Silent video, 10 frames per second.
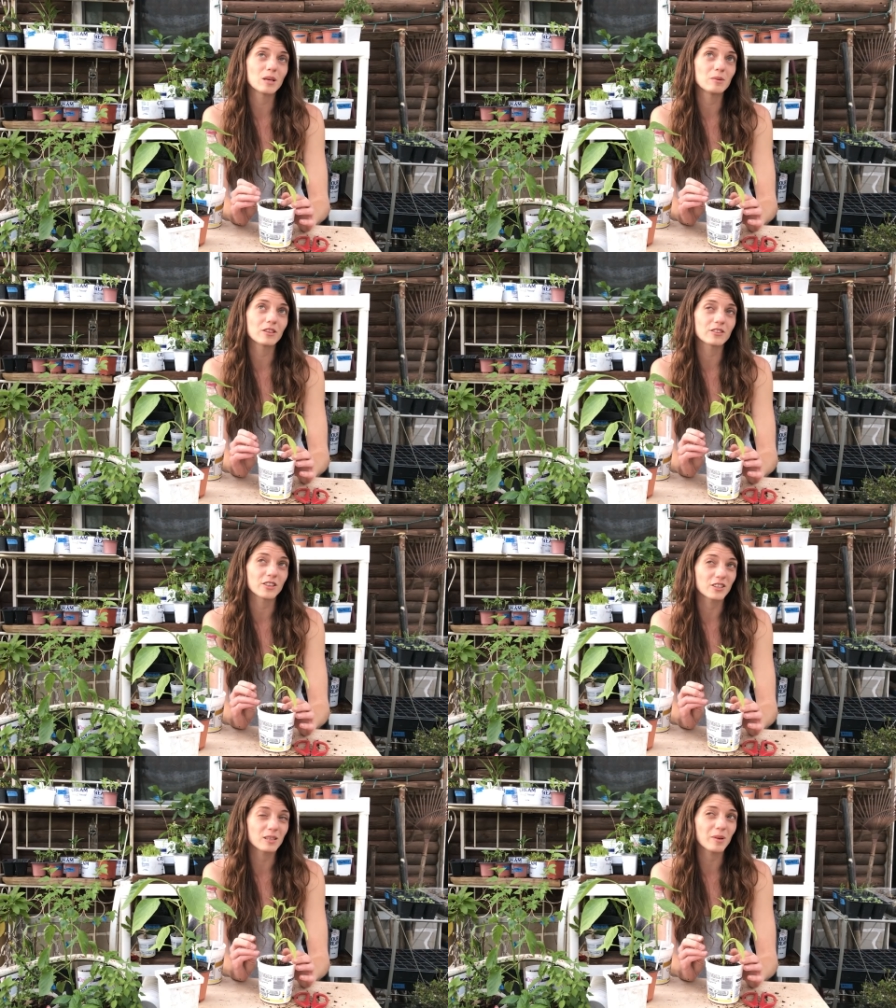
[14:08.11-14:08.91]
maybe
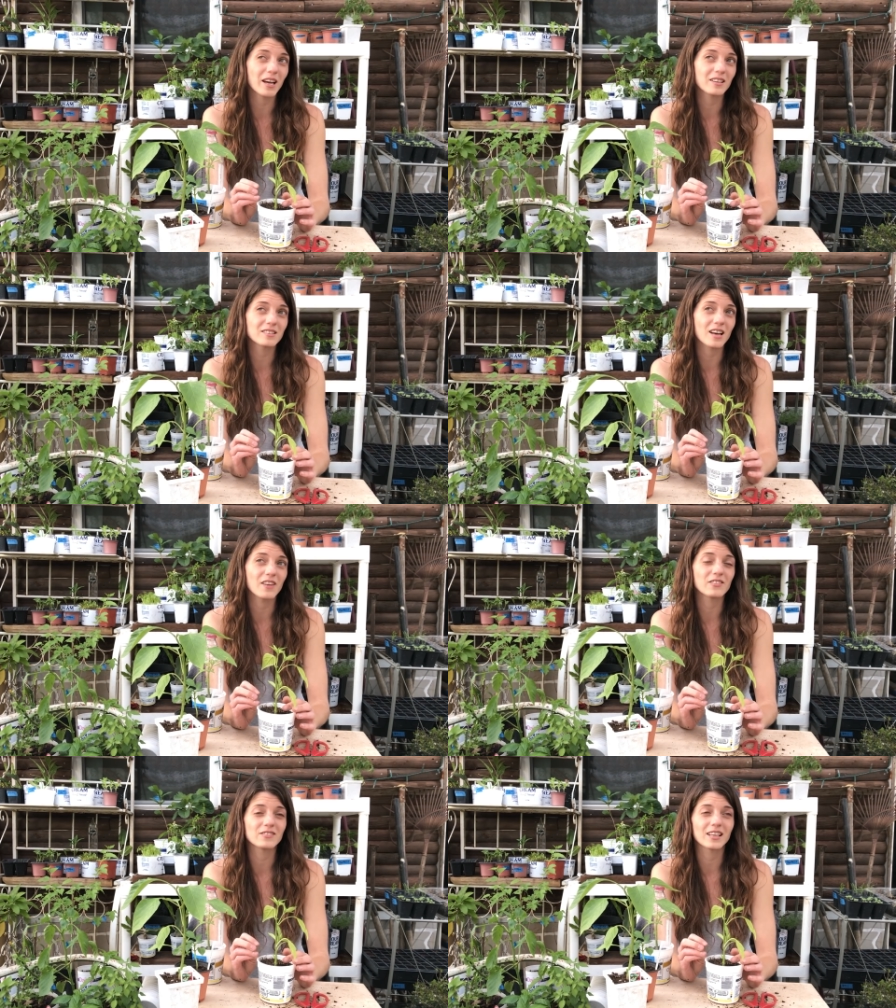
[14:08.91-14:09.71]
30 pounds
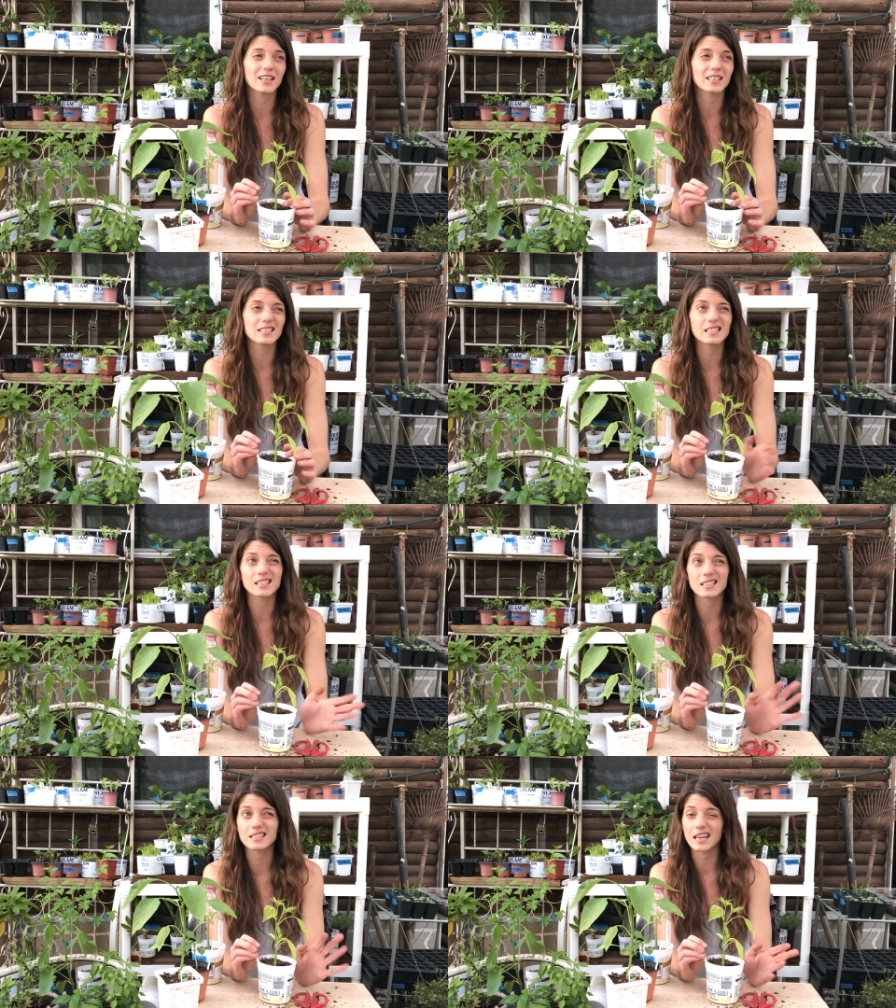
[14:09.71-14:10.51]
off of like
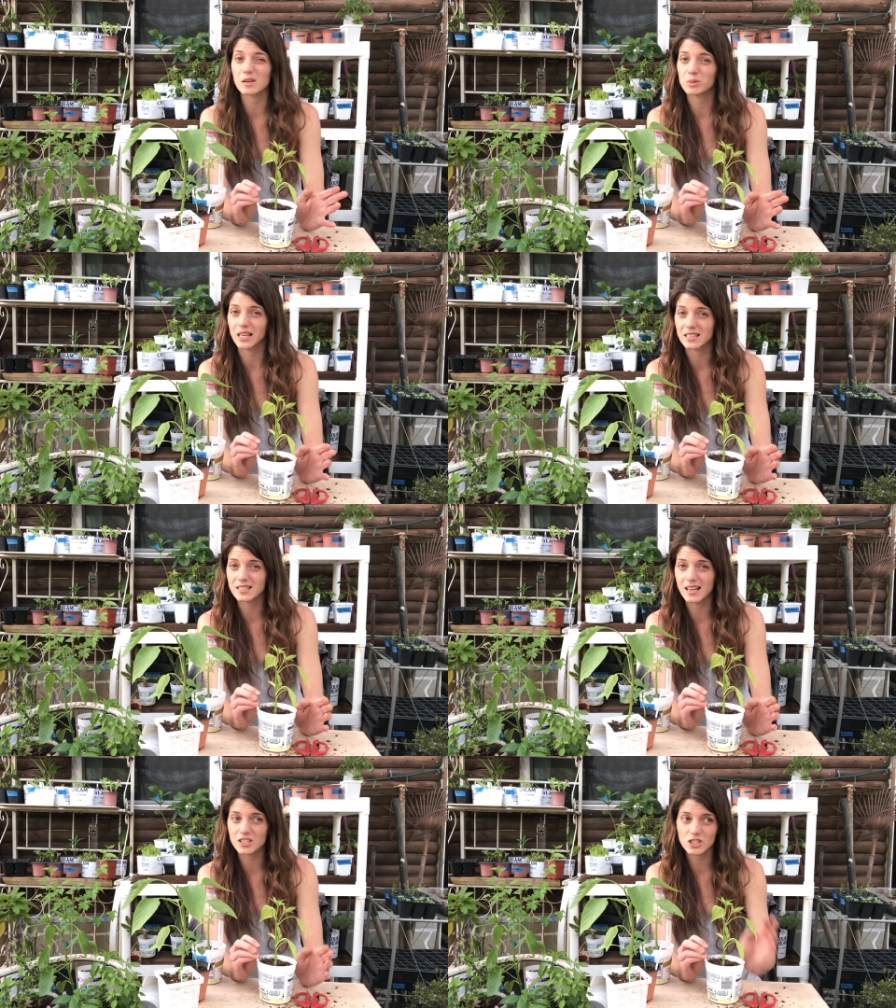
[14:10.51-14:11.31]
six to eight
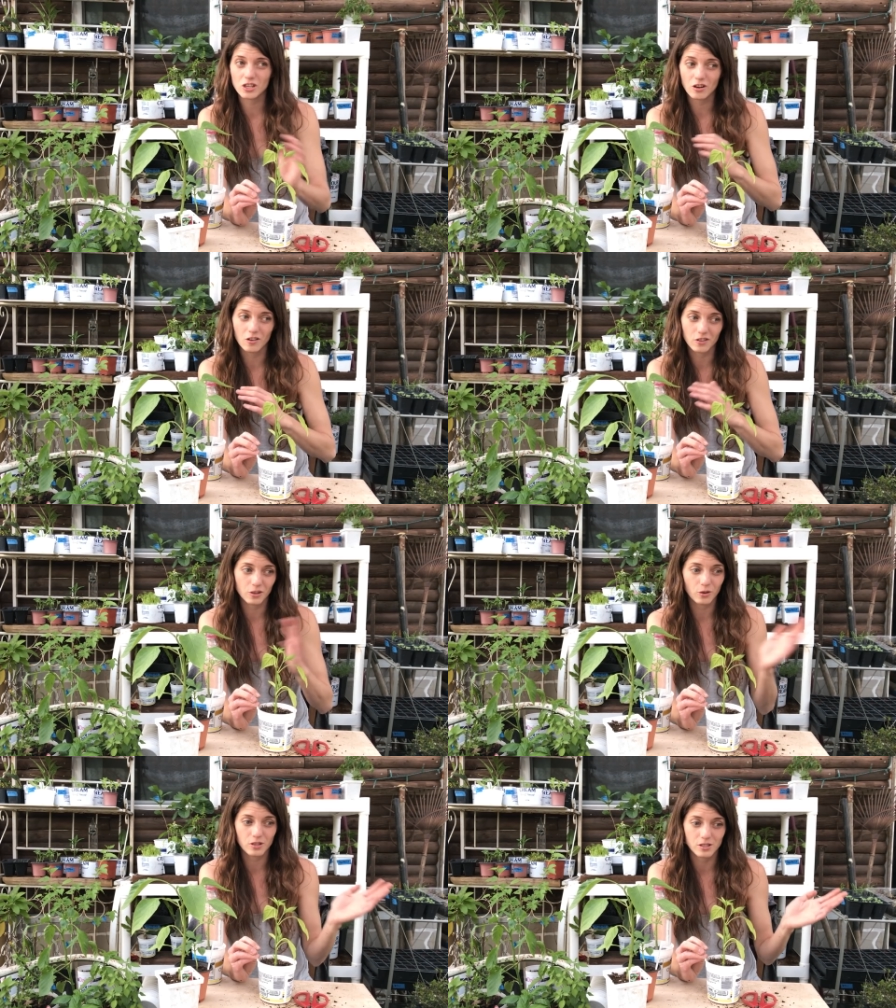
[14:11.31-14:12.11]
plants last year over
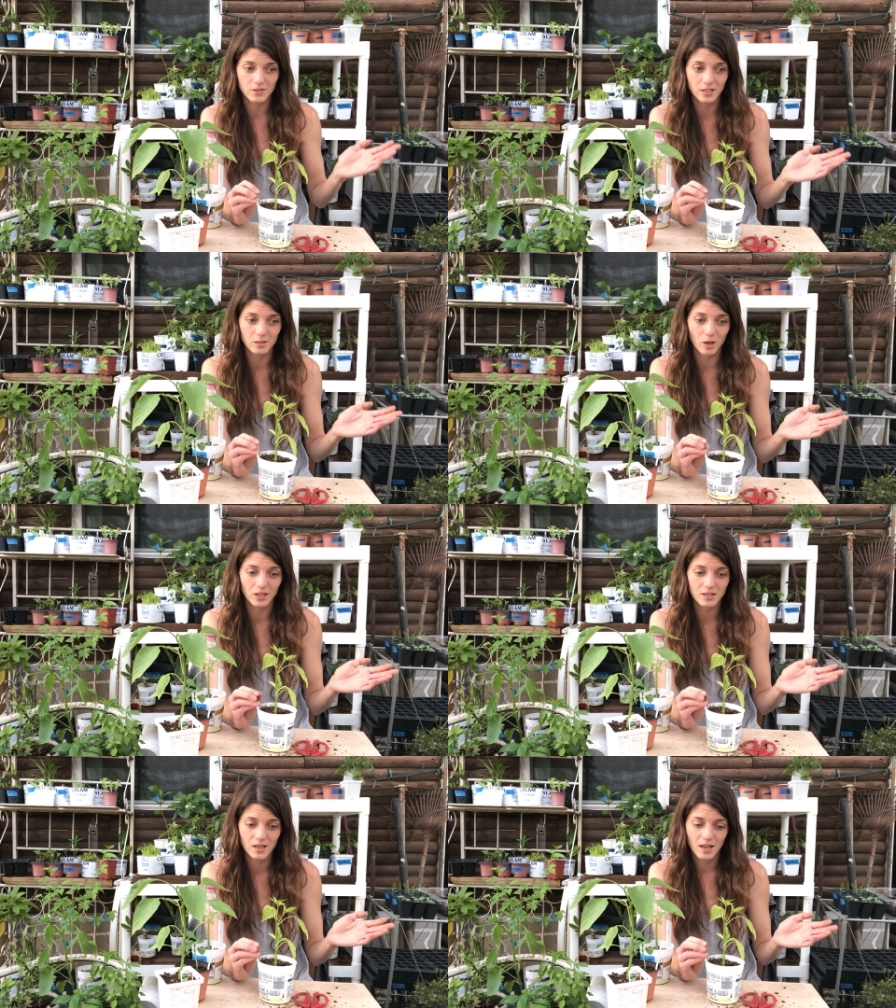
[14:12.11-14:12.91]
the course of six
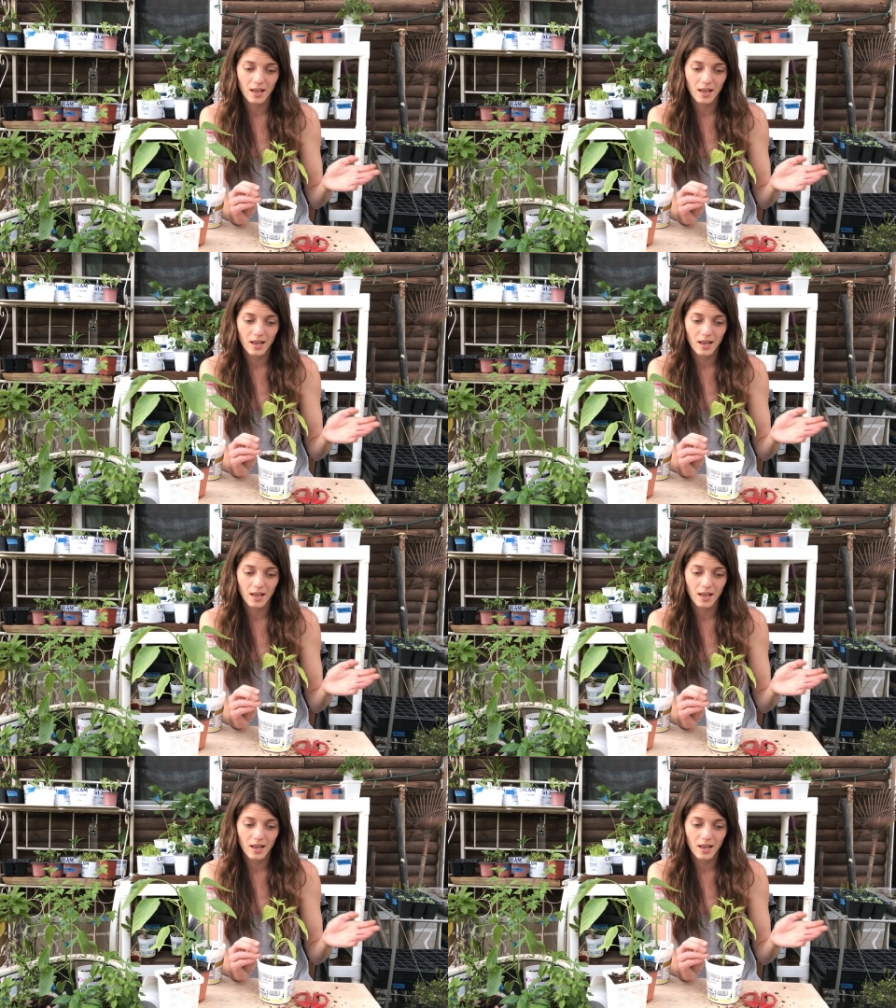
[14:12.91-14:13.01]
months.